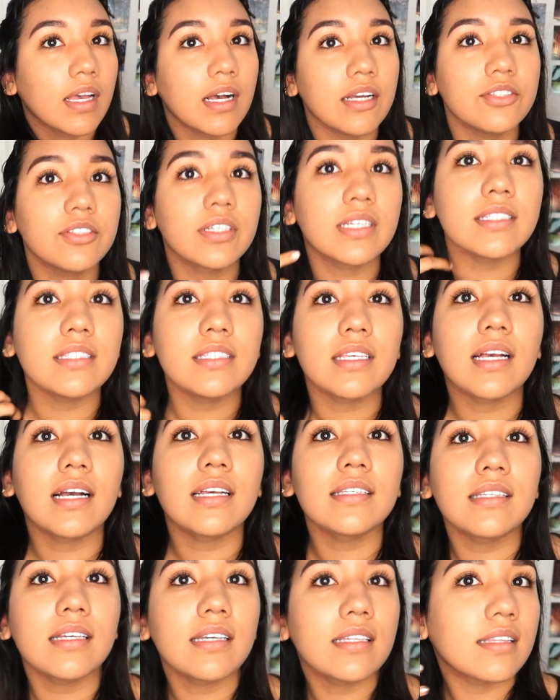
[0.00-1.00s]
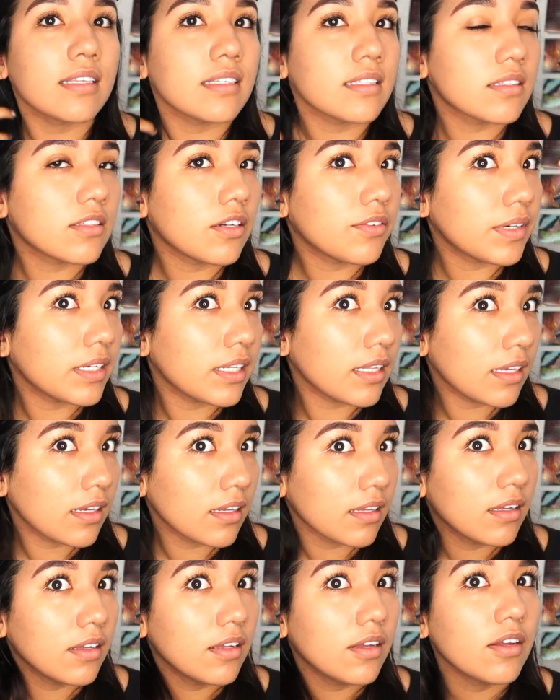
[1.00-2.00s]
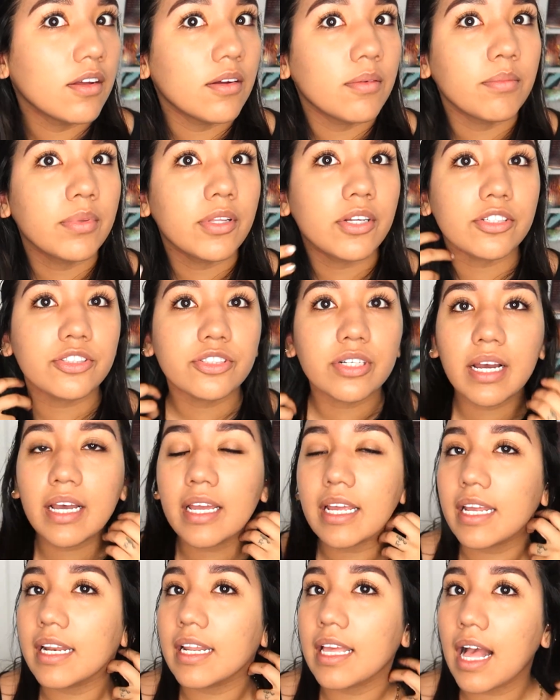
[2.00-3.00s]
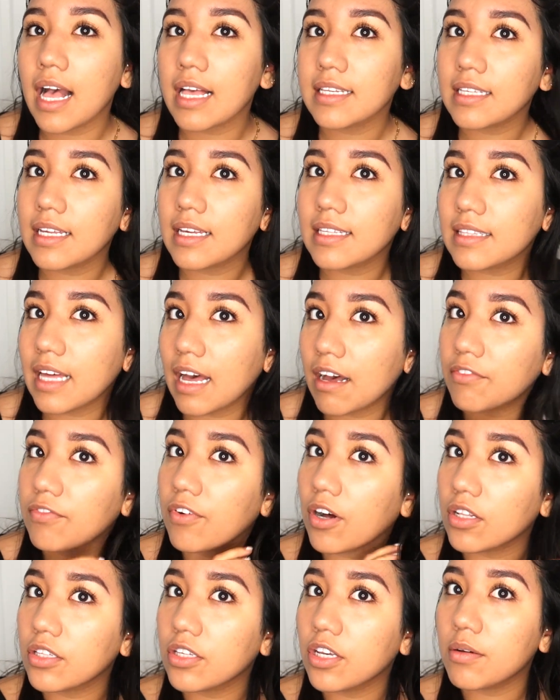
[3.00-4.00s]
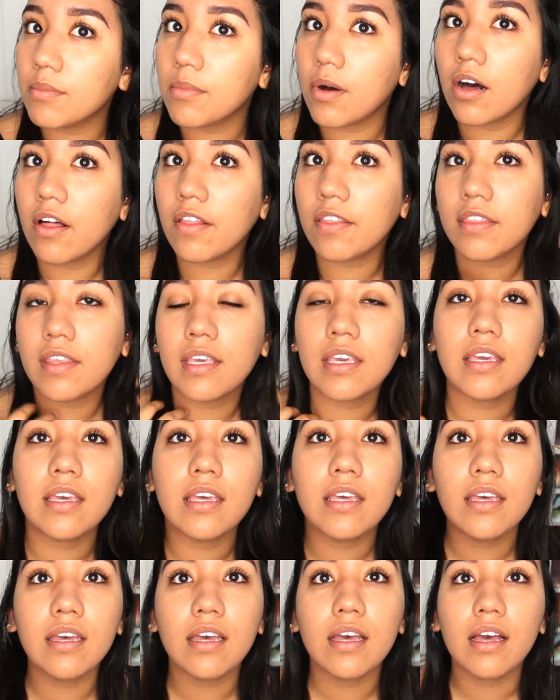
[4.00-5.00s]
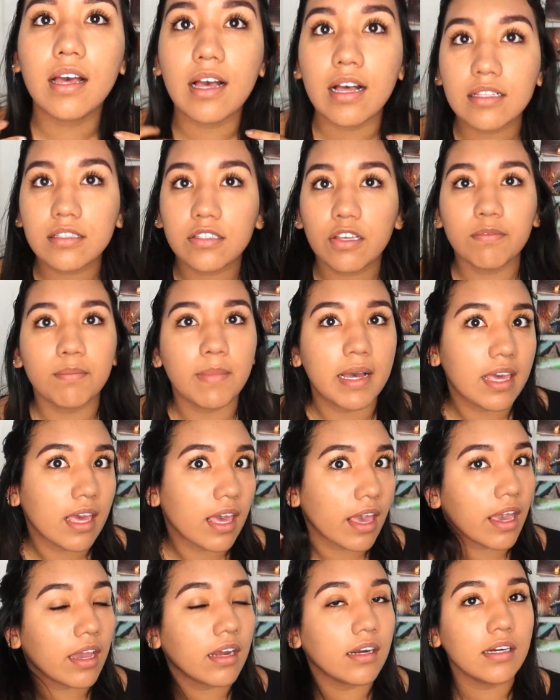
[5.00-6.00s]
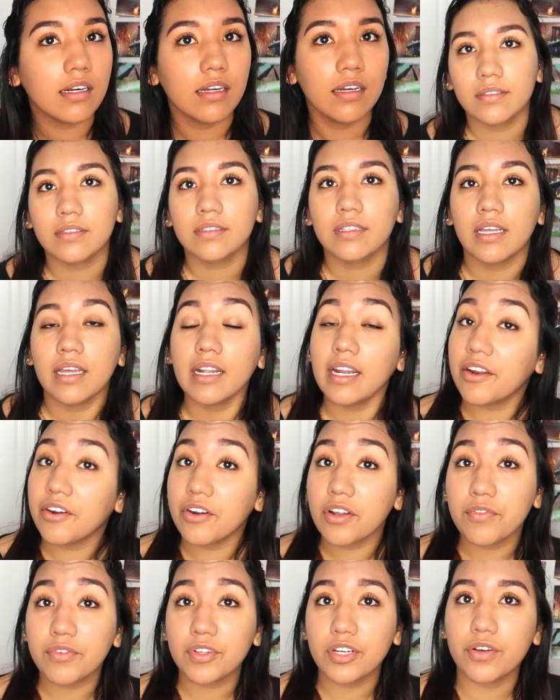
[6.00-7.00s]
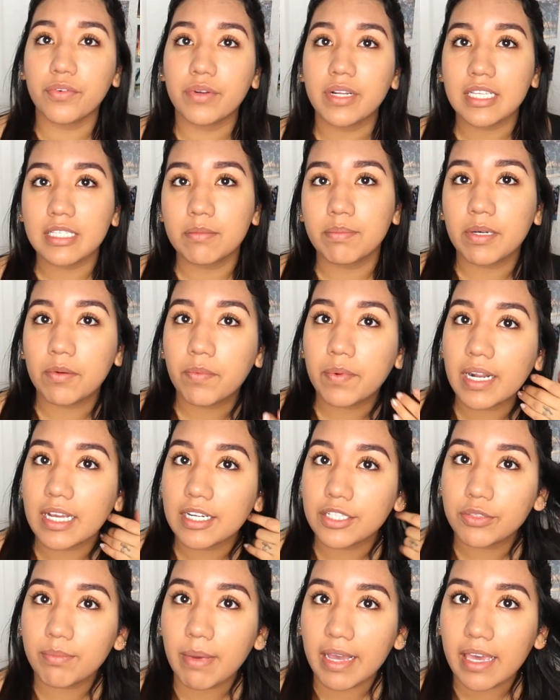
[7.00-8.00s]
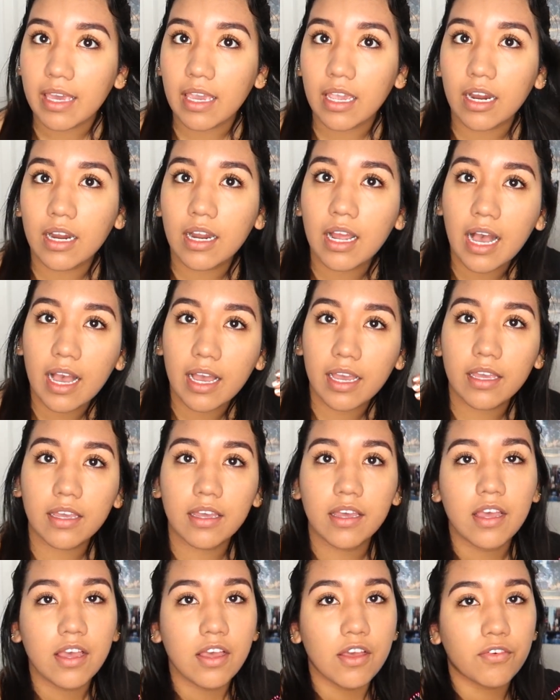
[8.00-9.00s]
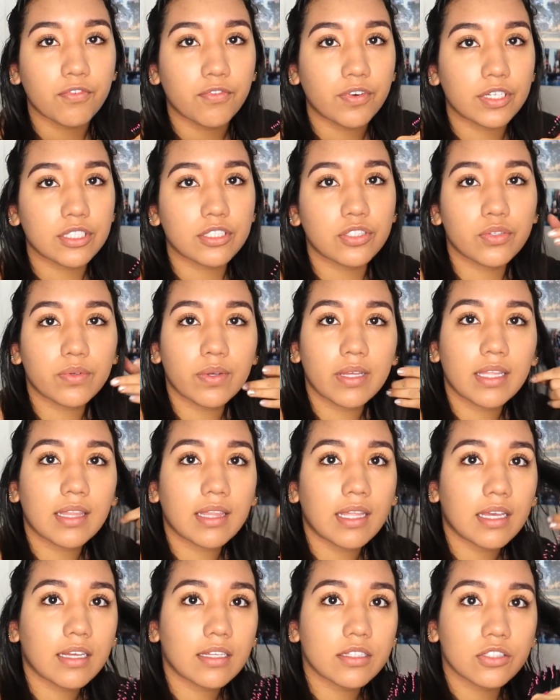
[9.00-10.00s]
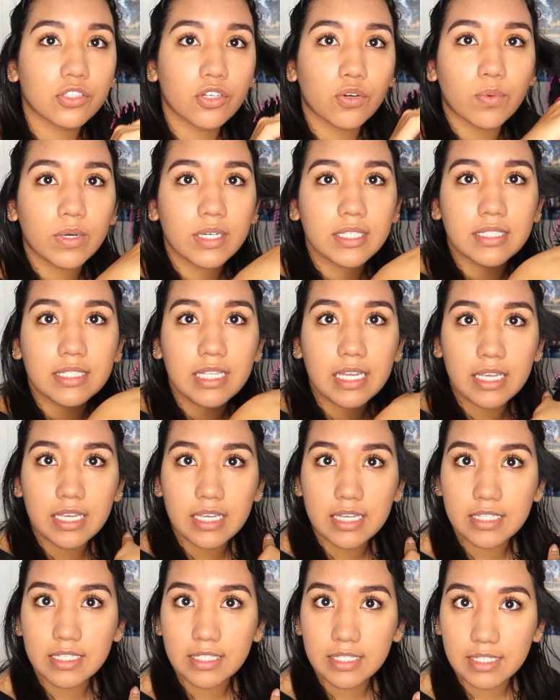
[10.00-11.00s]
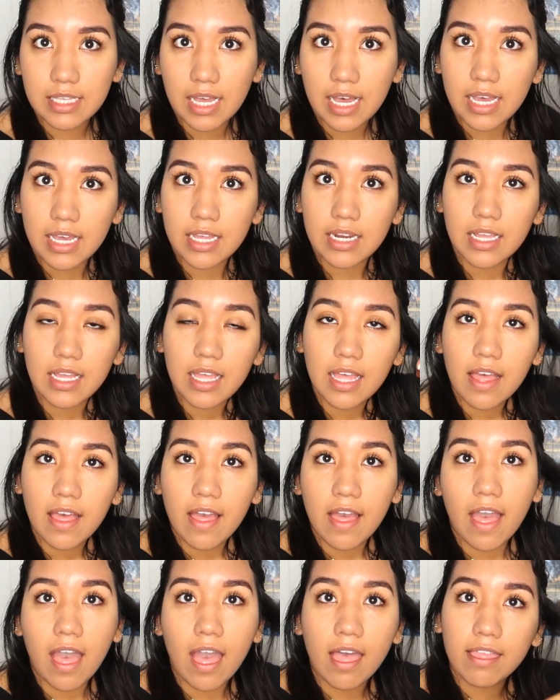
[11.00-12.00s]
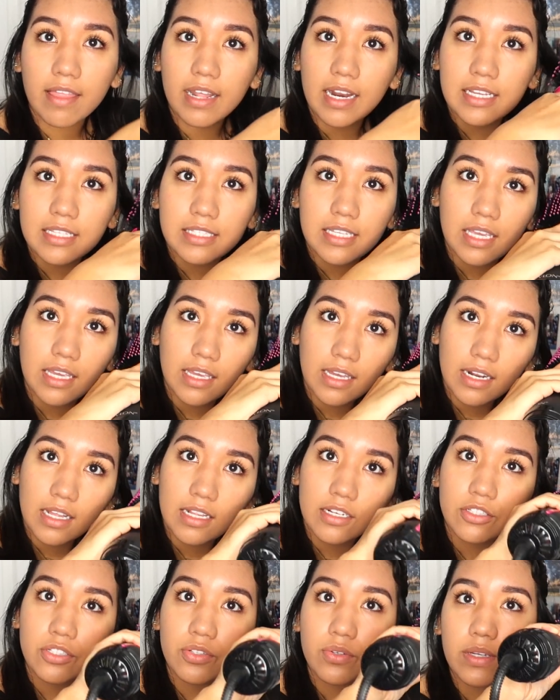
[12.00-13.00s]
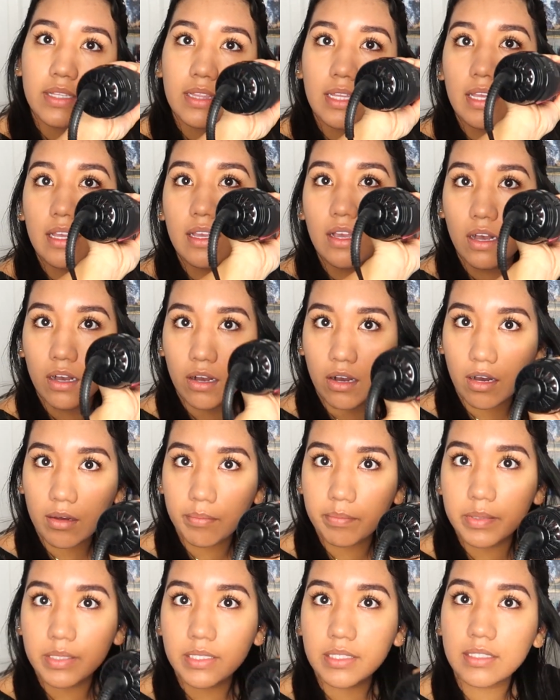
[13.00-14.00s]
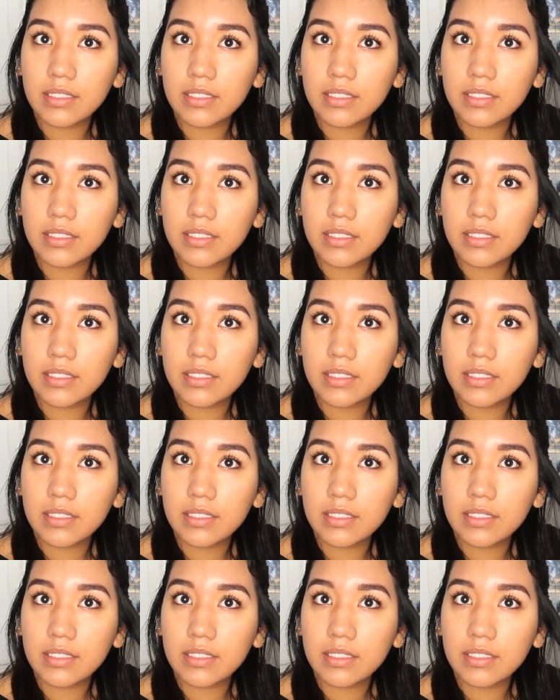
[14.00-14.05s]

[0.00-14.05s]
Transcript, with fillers: As you can see guys, like this is already like blow dry, and it has like that volume on the ends of my hair. And I don't know if you noticed, but when I do my hair, I first do it like towards the inside, and then I take it and do it like up